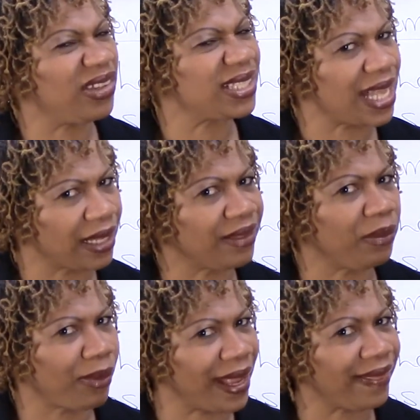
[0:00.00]
Is that the
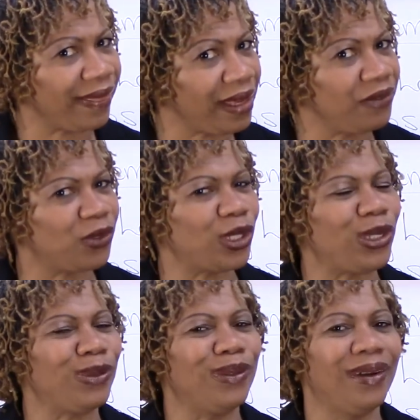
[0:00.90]
right thing for
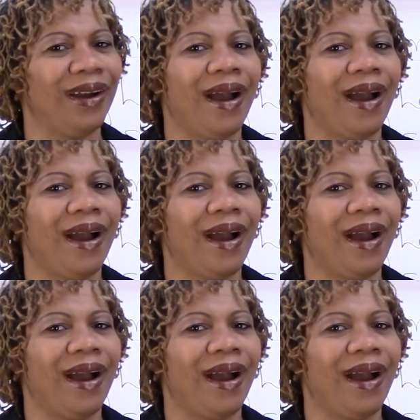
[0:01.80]
you?